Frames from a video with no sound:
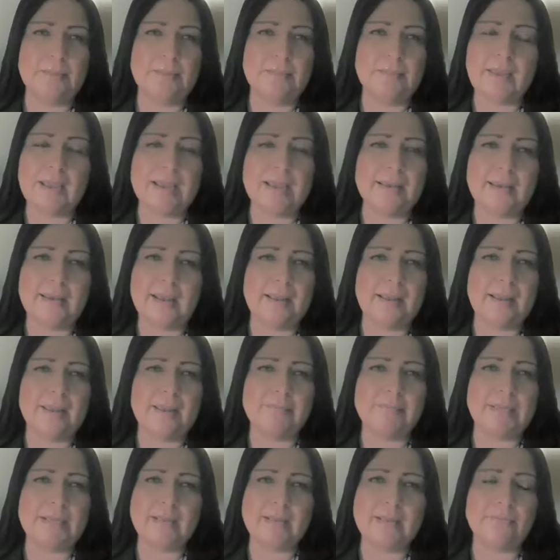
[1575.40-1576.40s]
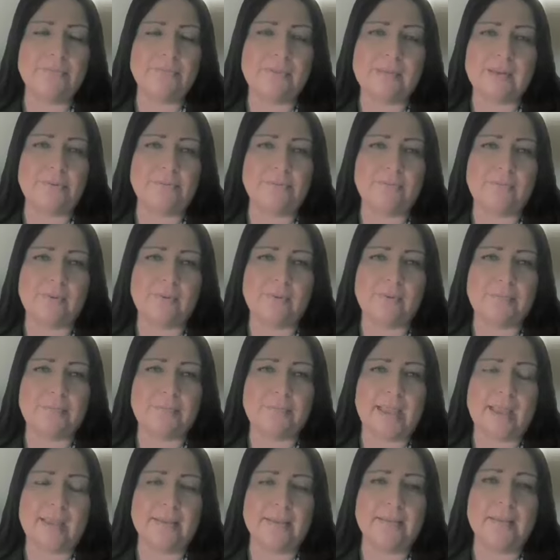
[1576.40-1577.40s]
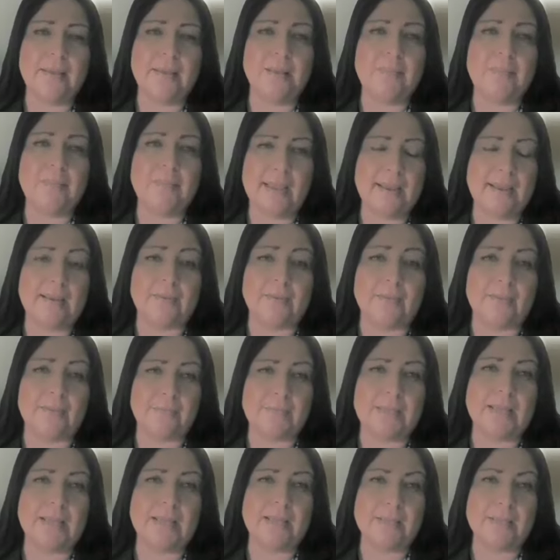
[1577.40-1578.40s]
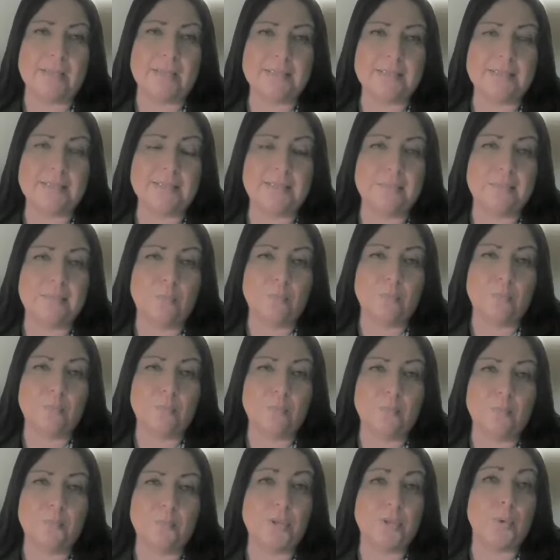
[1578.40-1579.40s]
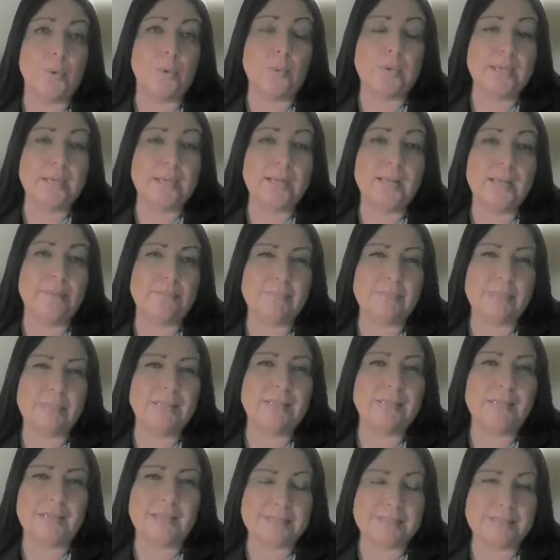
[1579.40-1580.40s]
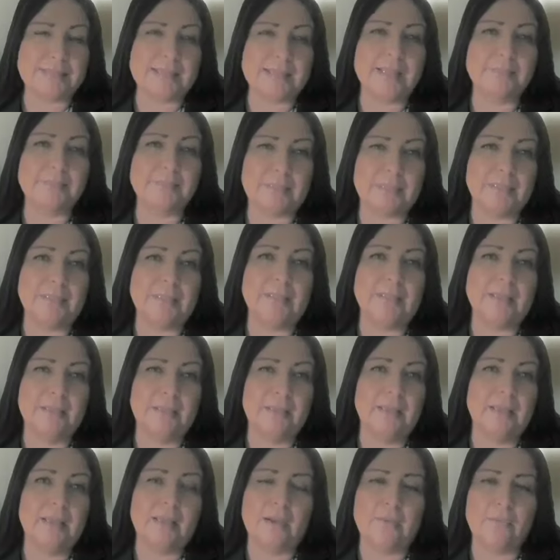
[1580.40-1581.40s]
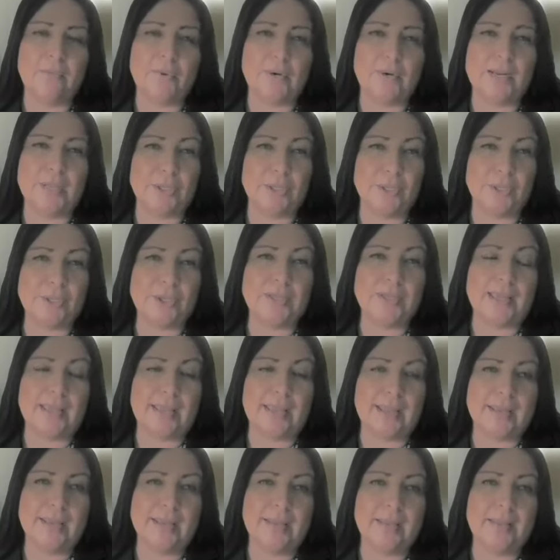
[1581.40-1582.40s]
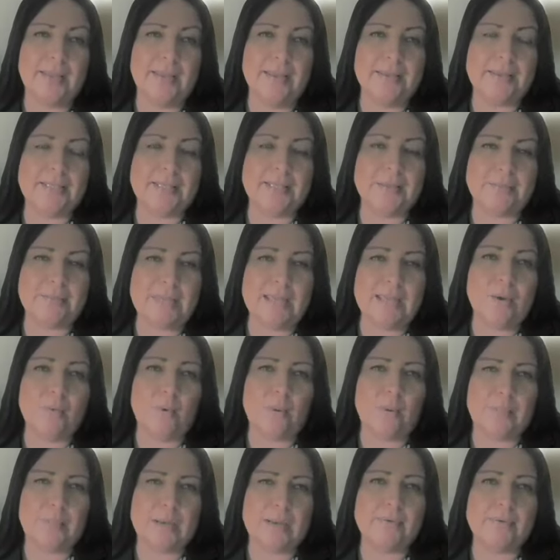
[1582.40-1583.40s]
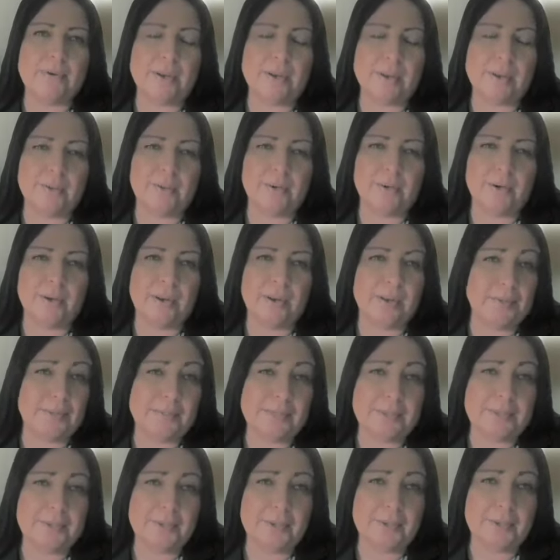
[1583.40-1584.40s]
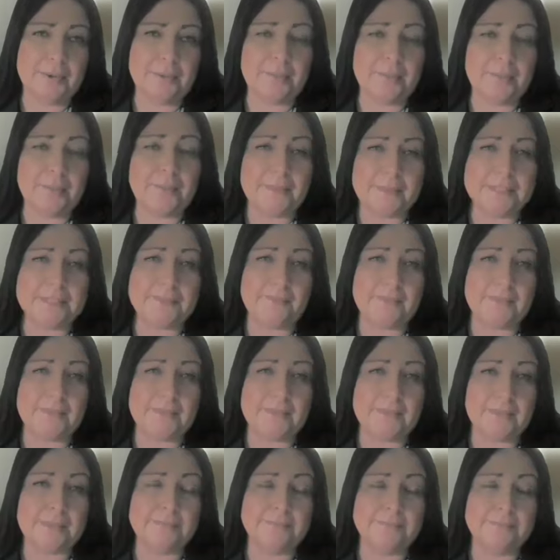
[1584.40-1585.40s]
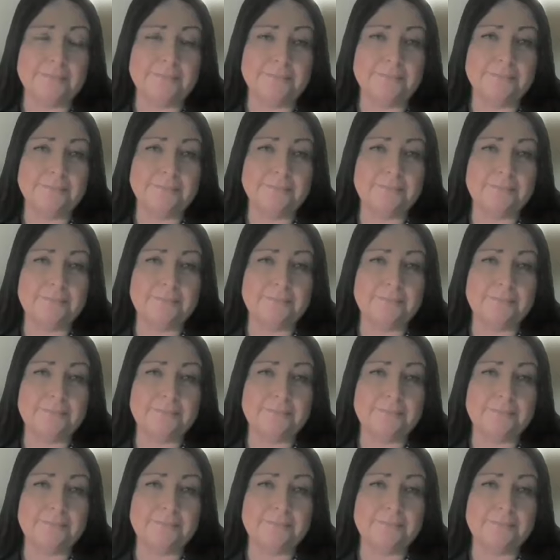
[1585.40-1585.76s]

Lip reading: we might not have benefited from that path, because there wouldn't have been an example of what it looked like to be a woman of color, a leader in this field.